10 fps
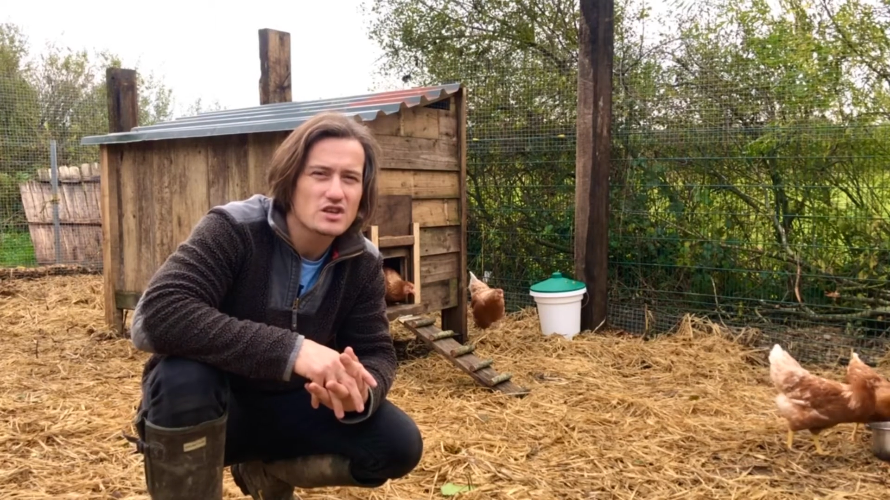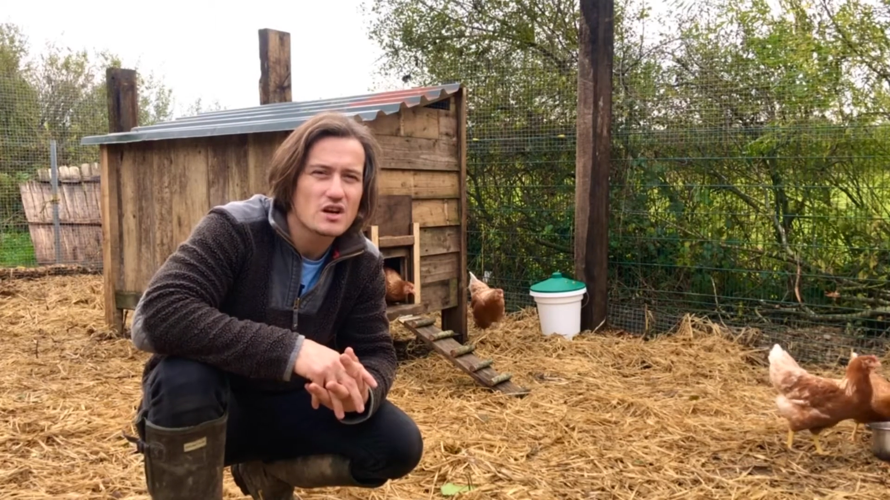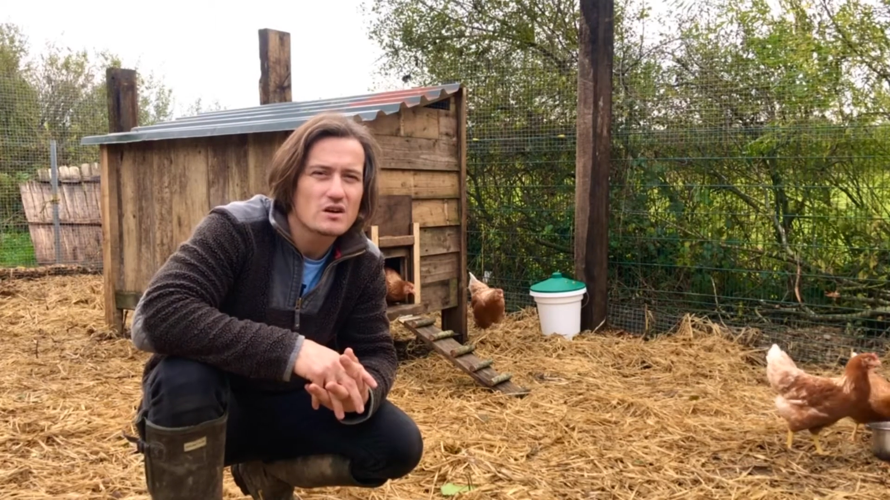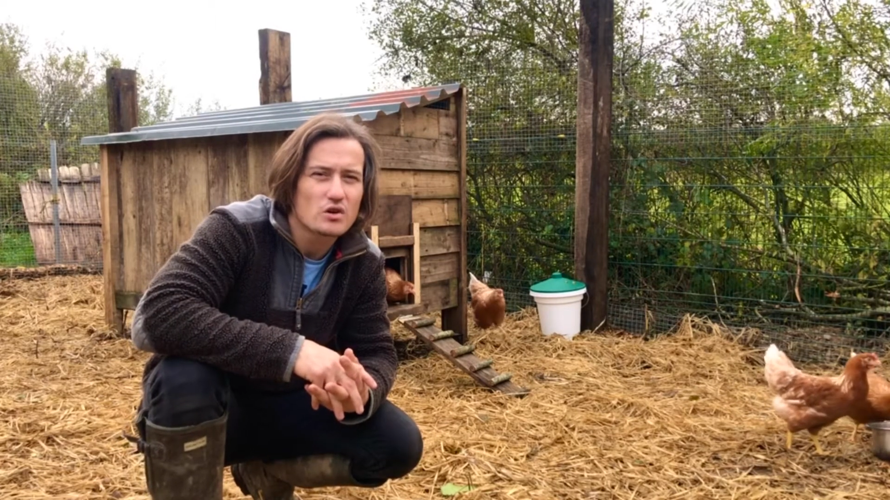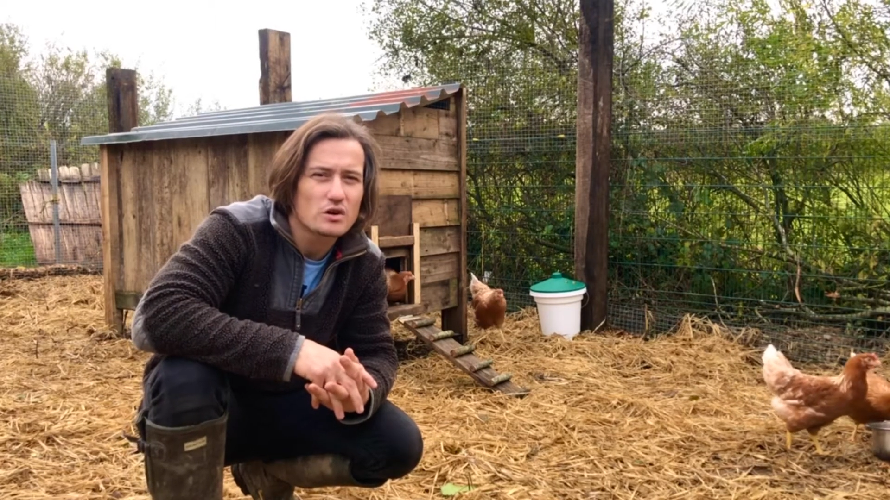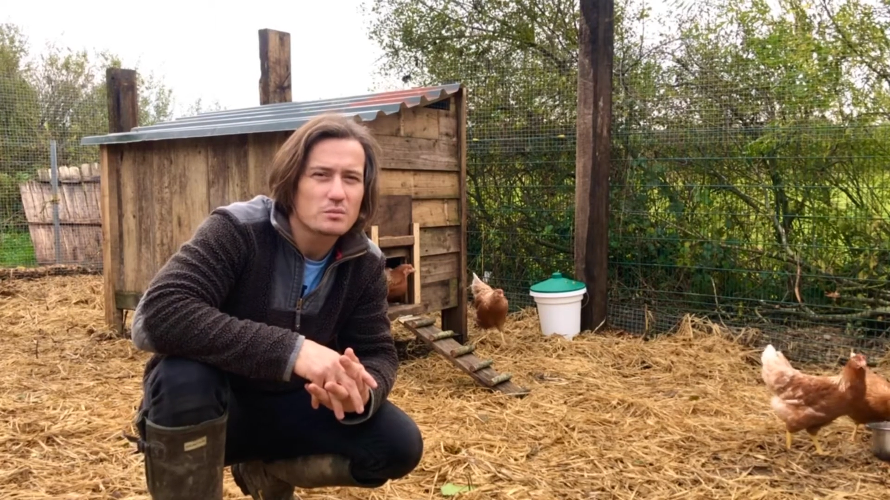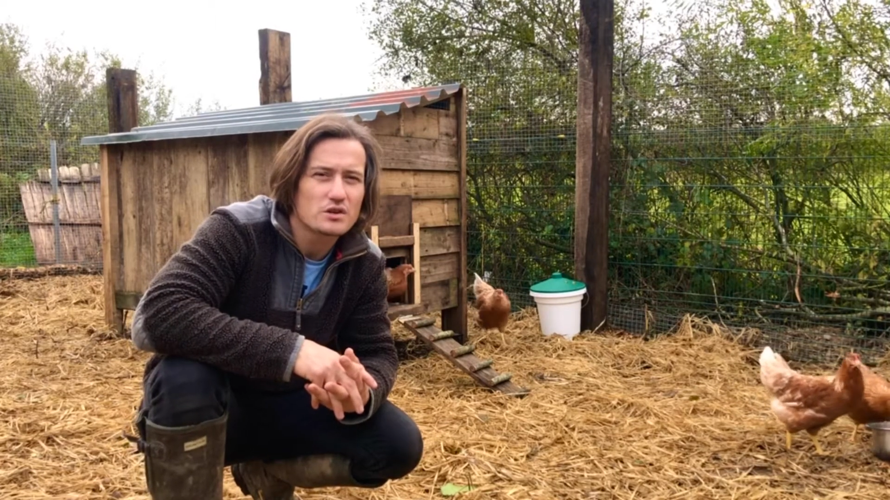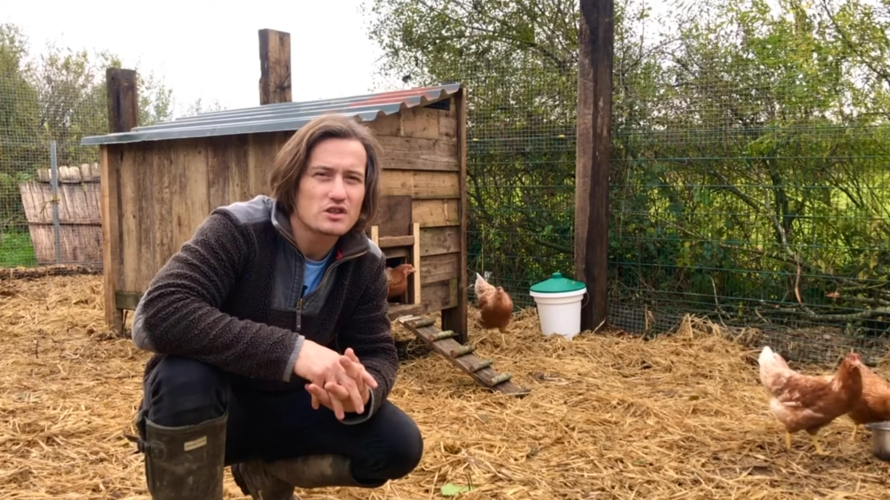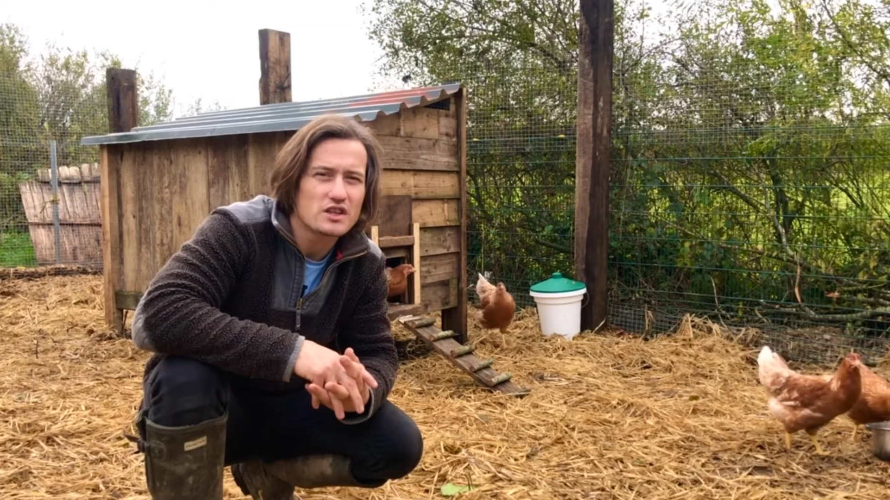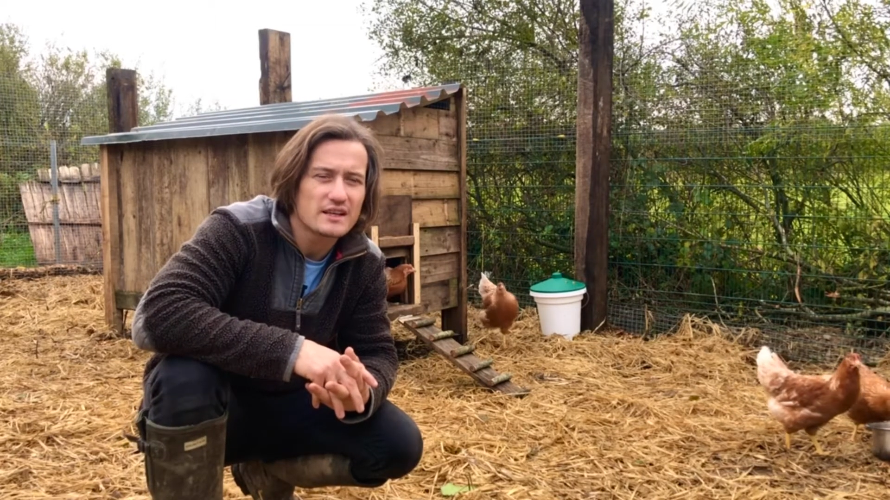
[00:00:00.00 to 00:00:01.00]
I'm going to put the
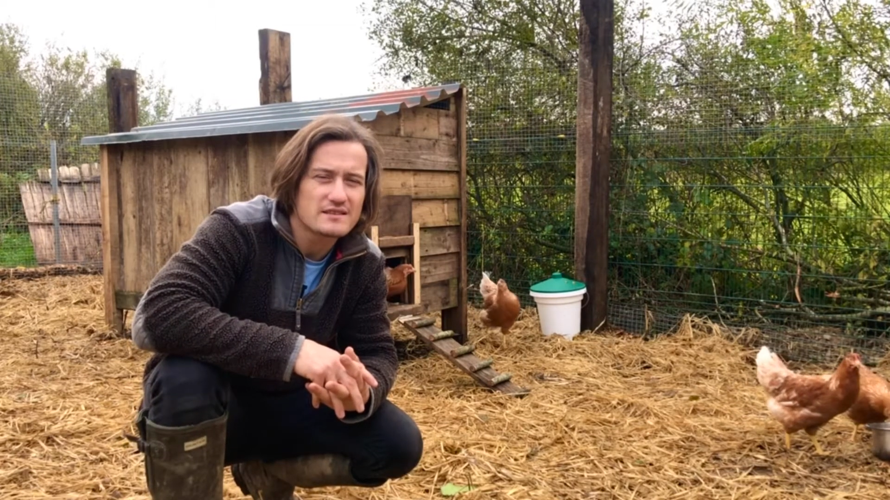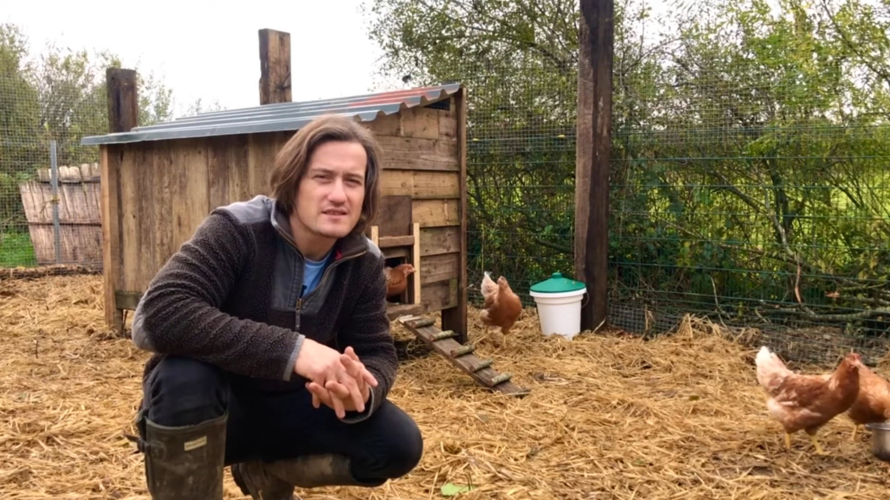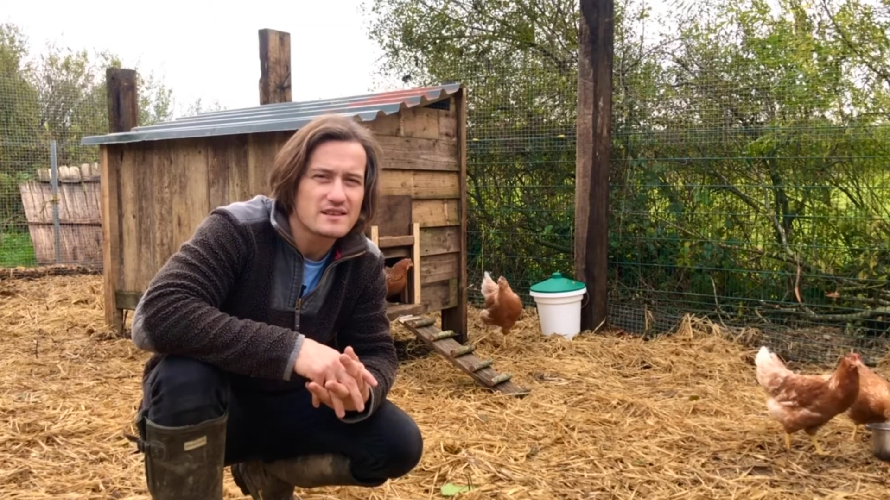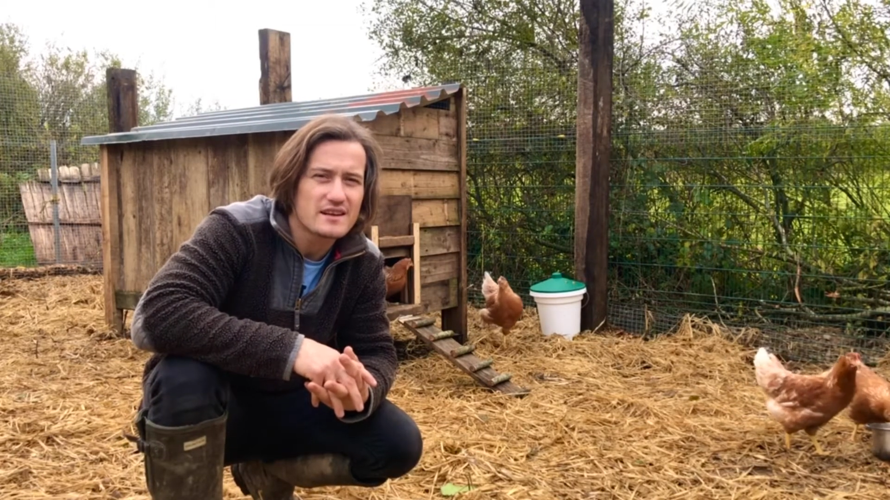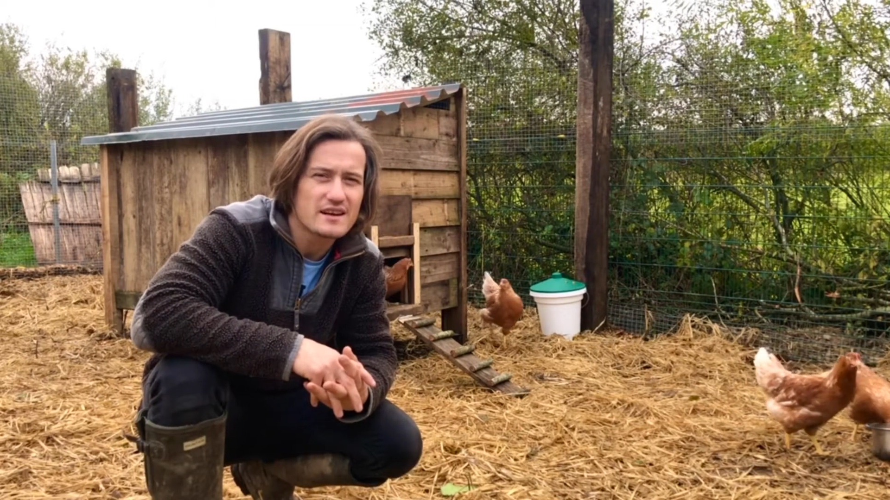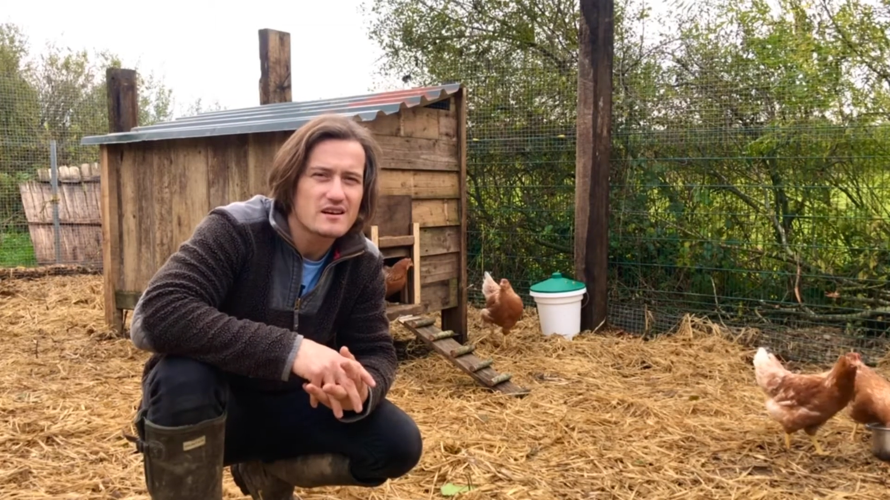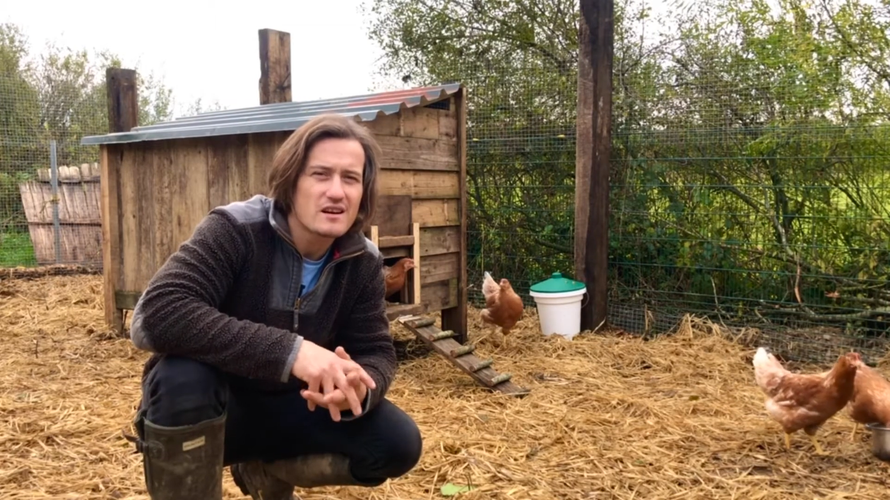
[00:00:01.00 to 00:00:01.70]
chickens in there,